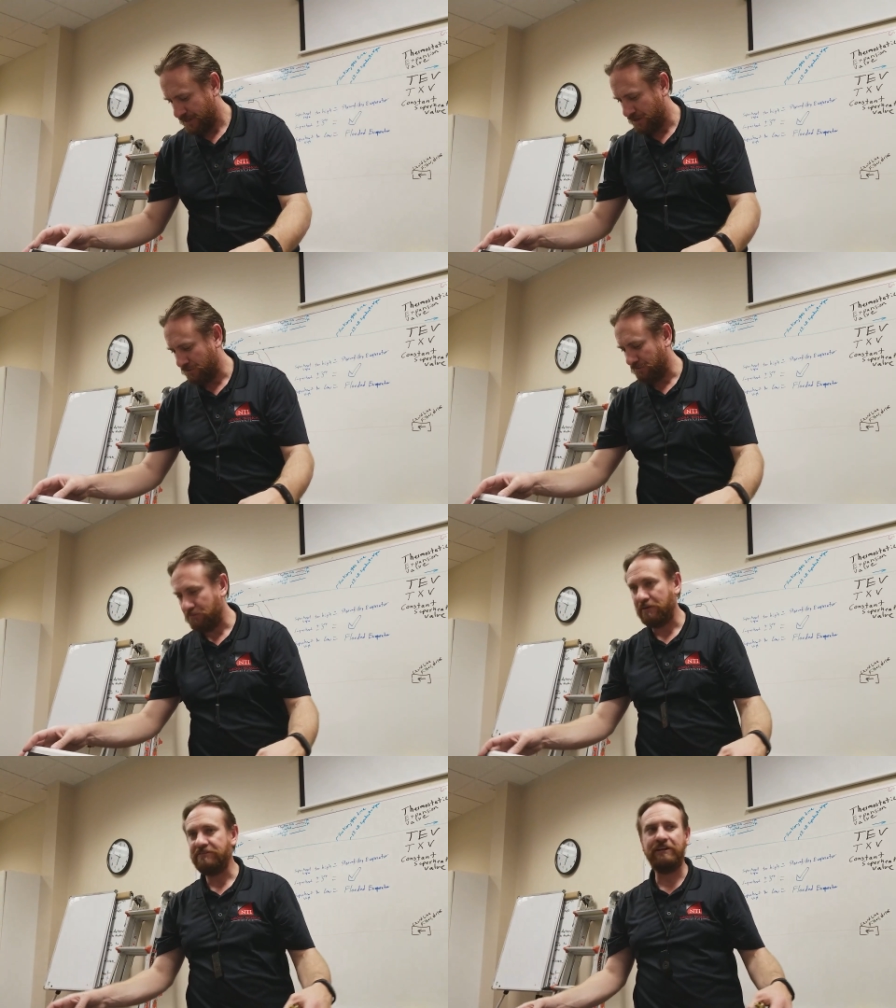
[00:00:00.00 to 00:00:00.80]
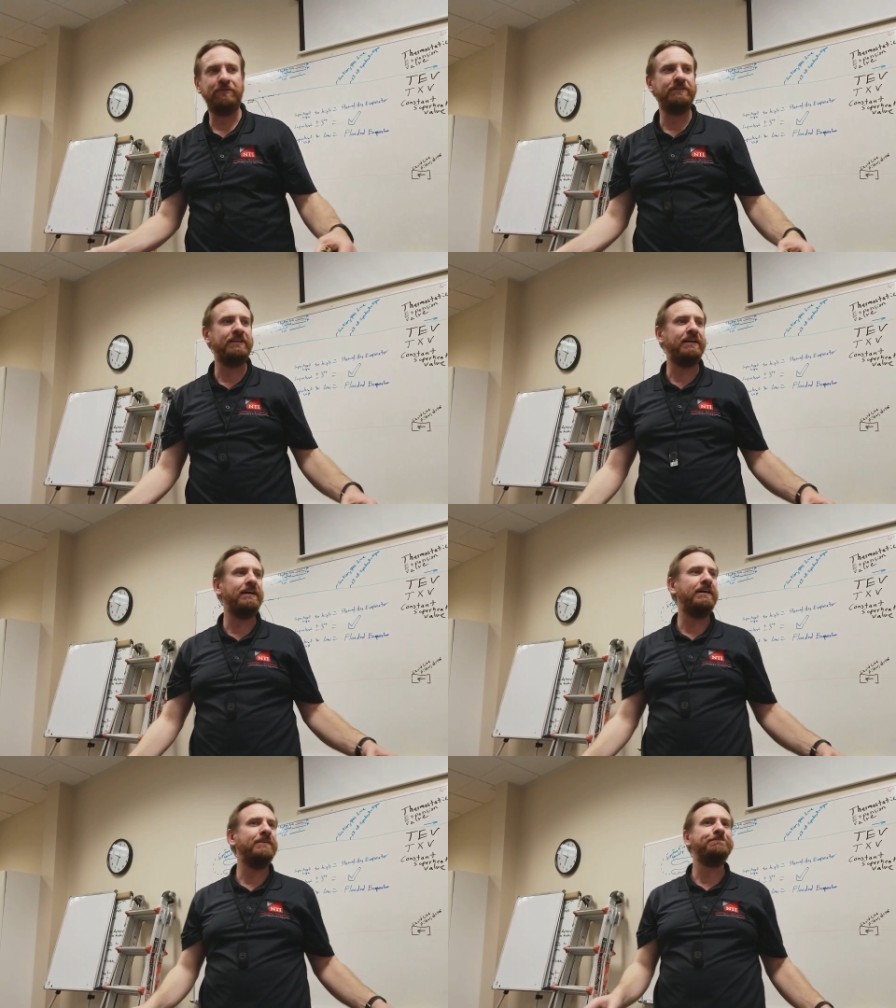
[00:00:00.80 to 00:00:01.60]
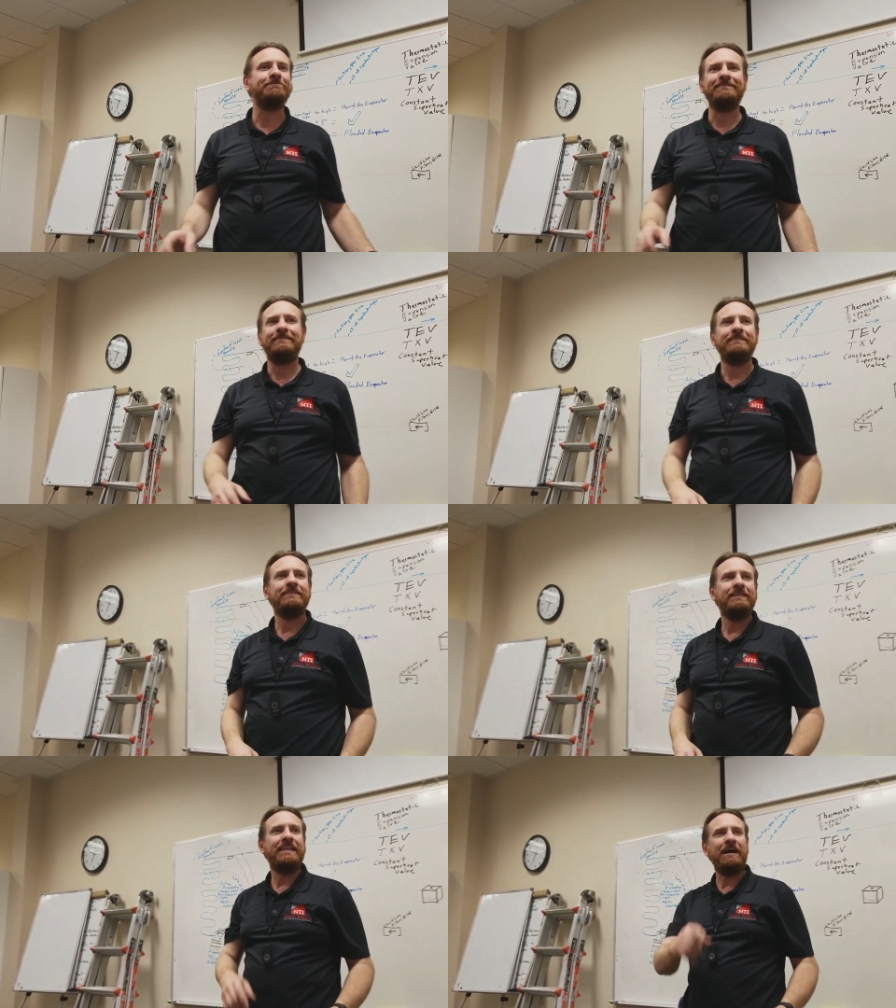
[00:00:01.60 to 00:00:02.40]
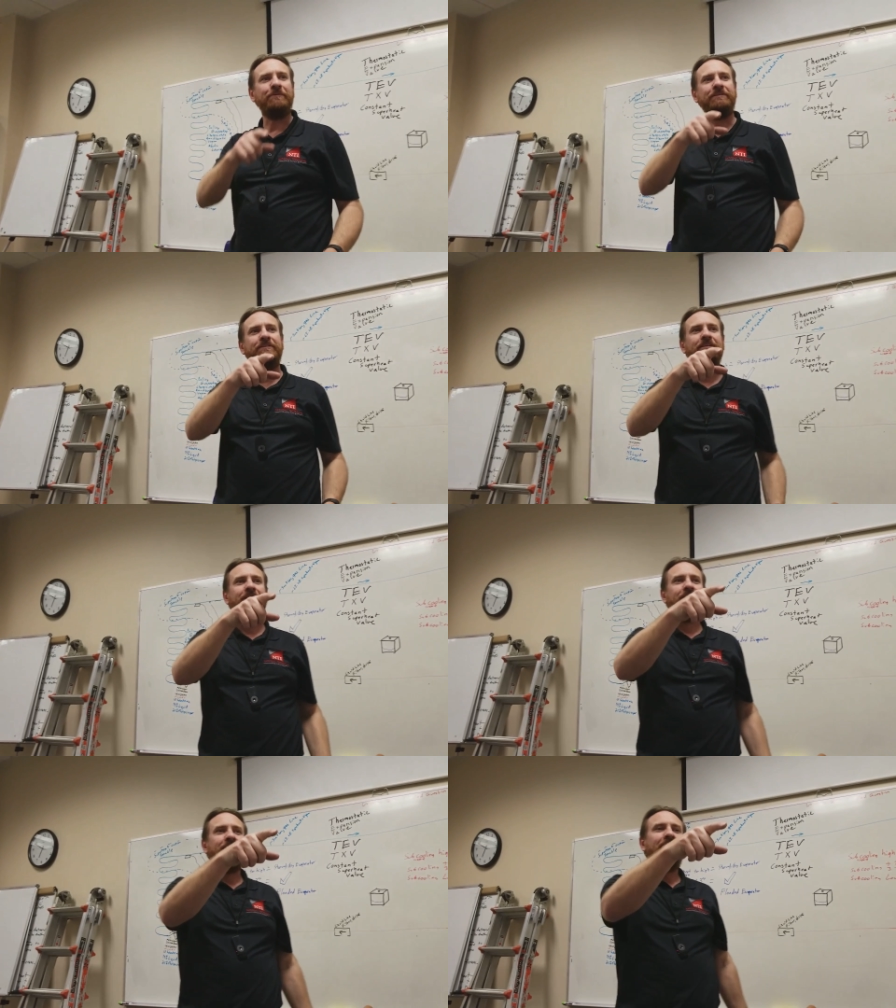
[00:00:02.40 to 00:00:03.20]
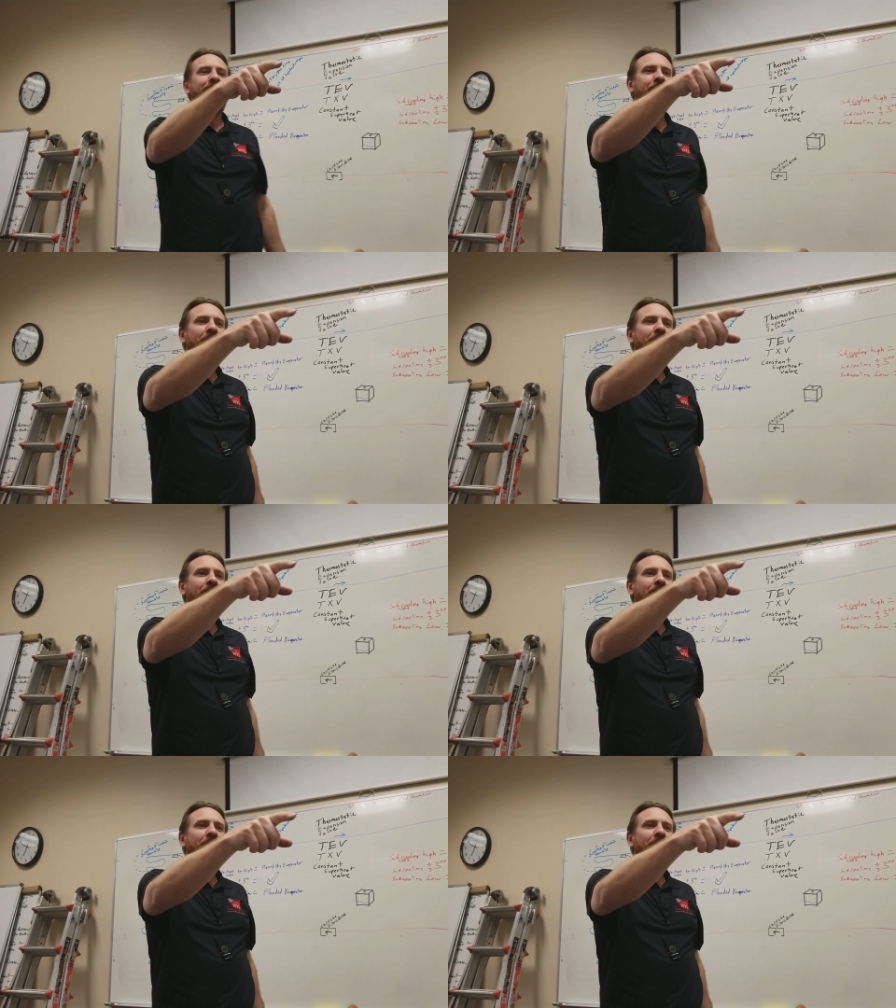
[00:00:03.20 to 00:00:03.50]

Oh, where's that one that I... Uh, that one. If we